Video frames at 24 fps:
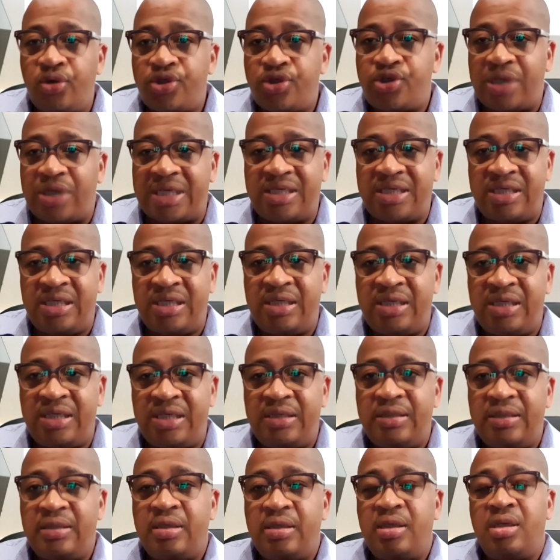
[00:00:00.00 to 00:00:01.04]
strategy,
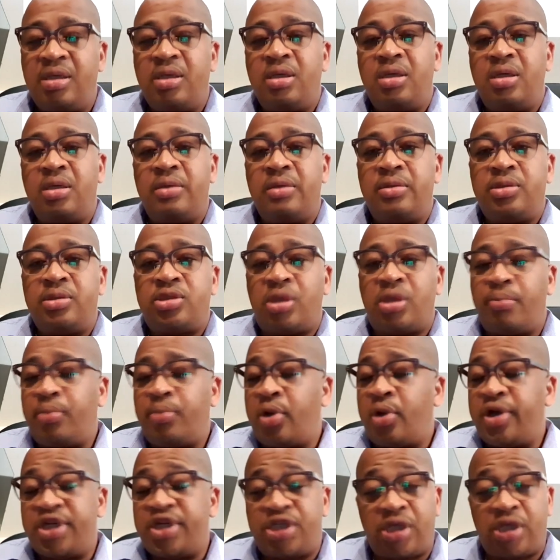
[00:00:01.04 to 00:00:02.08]

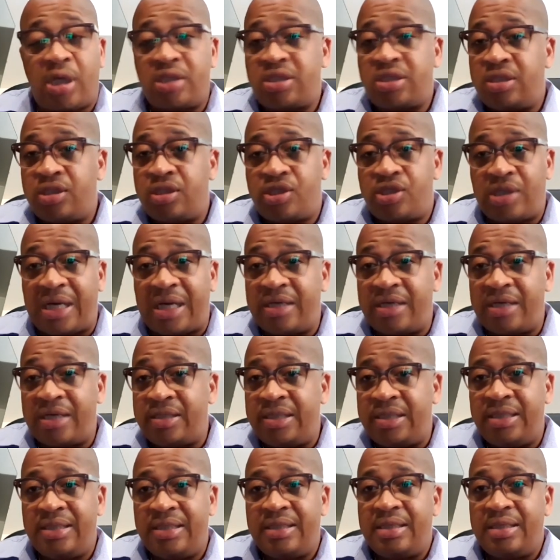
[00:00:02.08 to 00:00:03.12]
Boris Johnson's strategy,
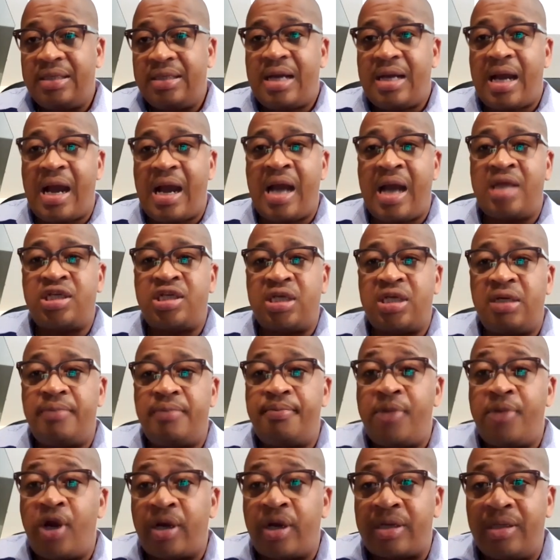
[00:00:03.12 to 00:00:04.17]
Angela
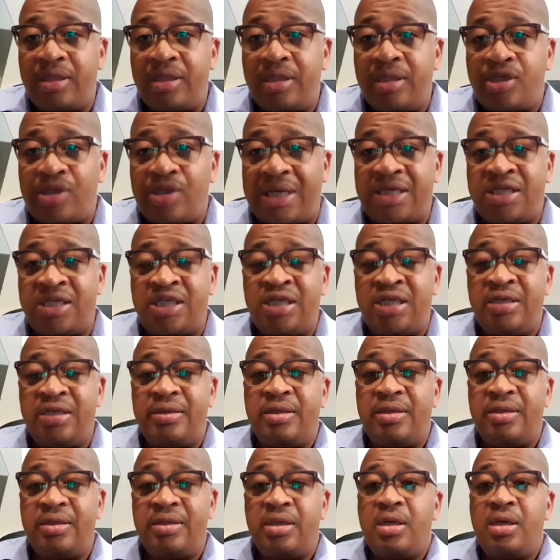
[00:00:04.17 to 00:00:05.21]
Merkel's strategy,
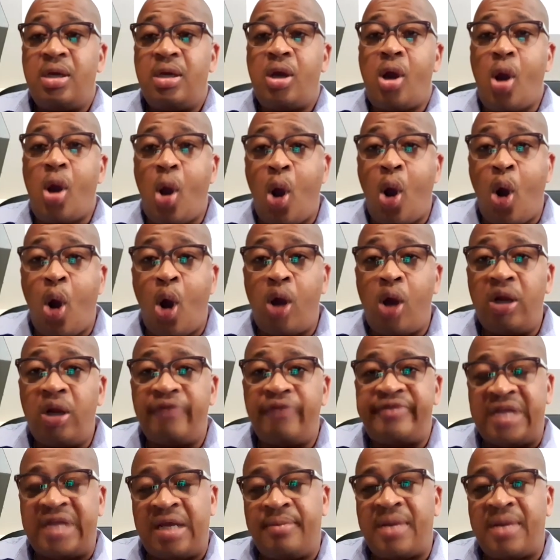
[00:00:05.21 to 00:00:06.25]
all of
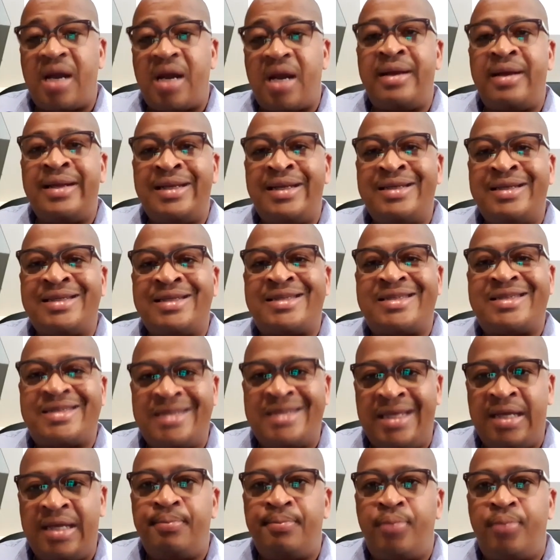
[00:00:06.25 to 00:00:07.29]
them are in the
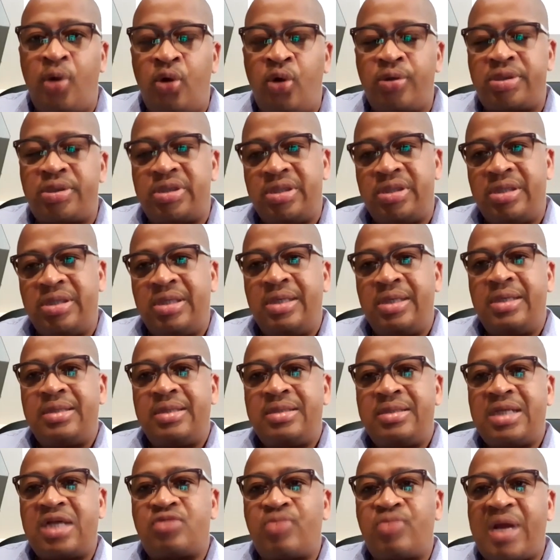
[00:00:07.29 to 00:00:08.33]
same boat.
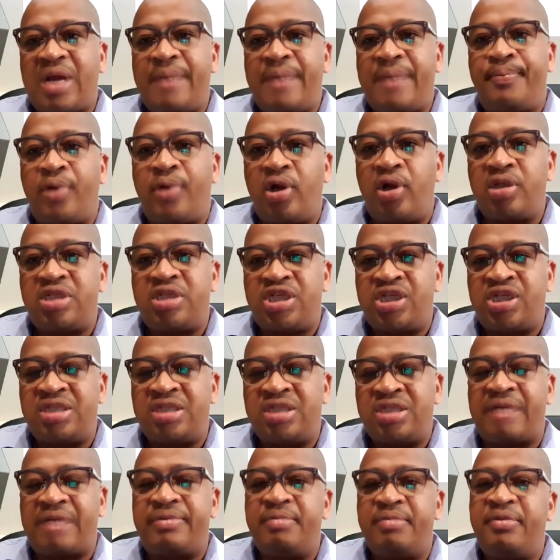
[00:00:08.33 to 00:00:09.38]
That's why politicians
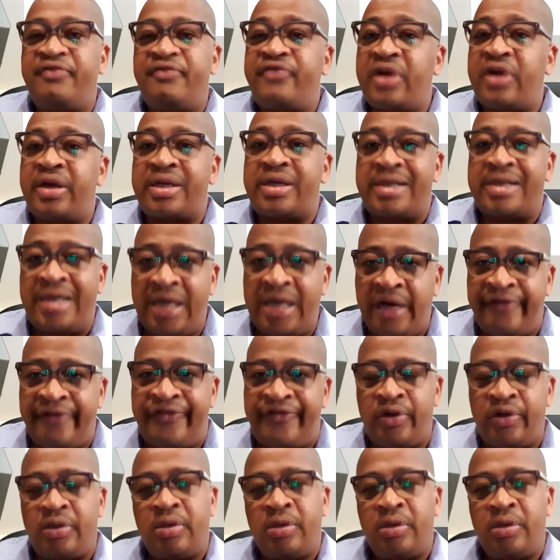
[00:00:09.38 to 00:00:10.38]
have to be very careful